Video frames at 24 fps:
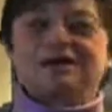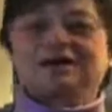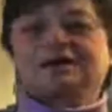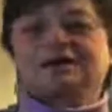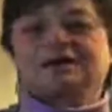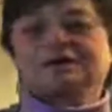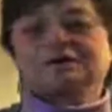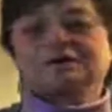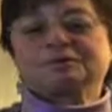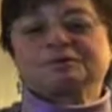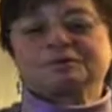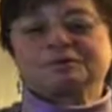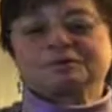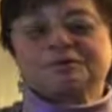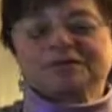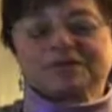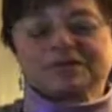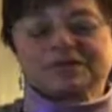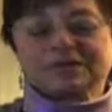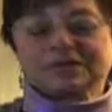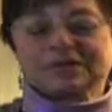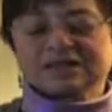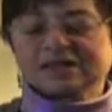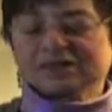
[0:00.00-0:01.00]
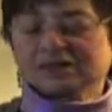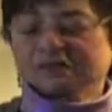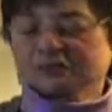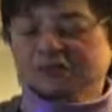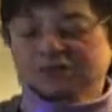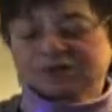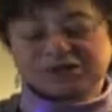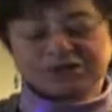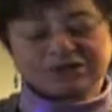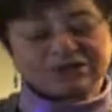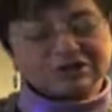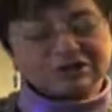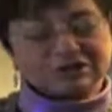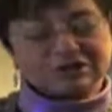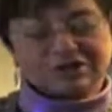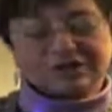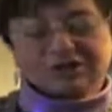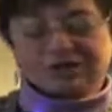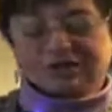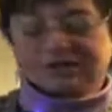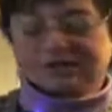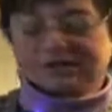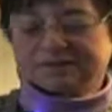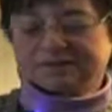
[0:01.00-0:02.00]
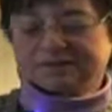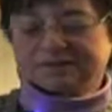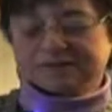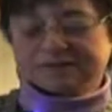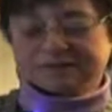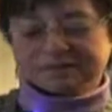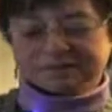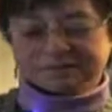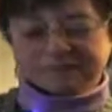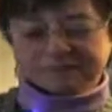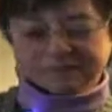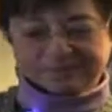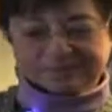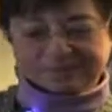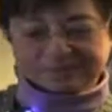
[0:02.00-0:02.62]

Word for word: Um, him, Gertrude Halstead,